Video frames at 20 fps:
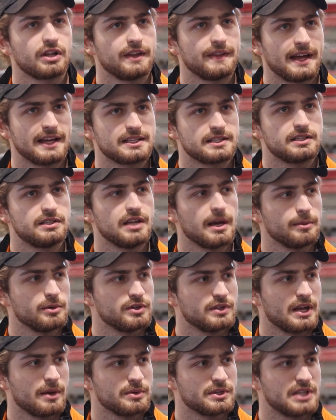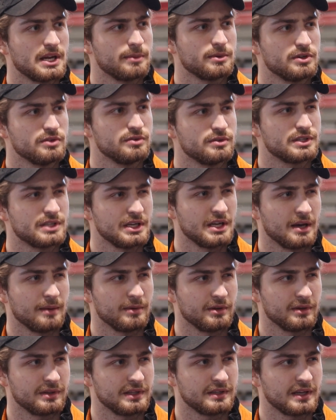That was
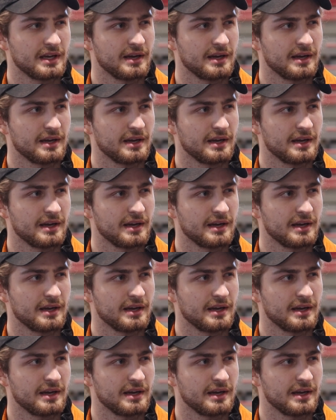WCW at the